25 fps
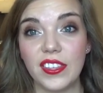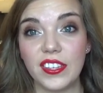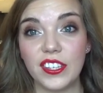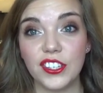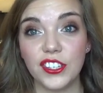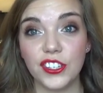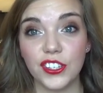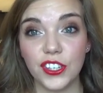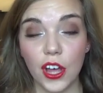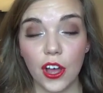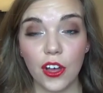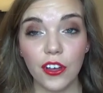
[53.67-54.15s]

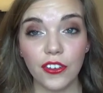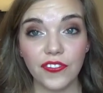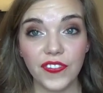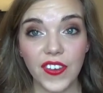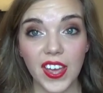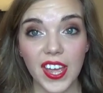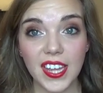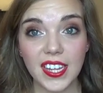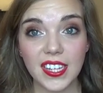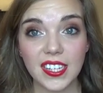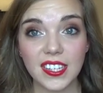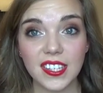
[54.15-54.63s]

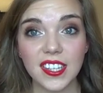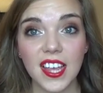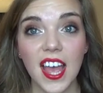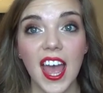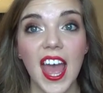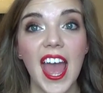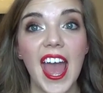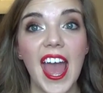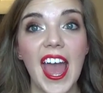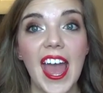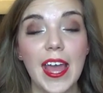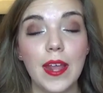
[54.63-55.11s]
sulfates
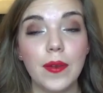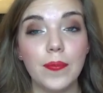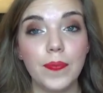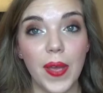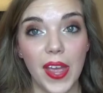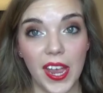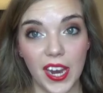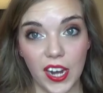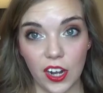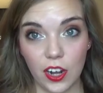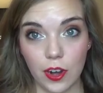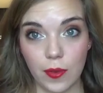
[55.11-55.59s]
and
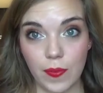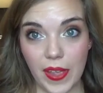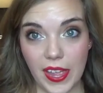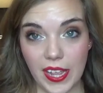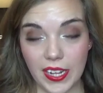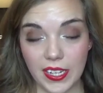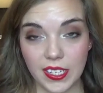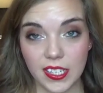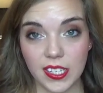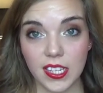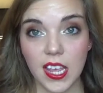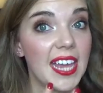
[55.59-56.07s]

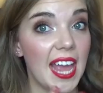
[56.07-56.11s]
parabens.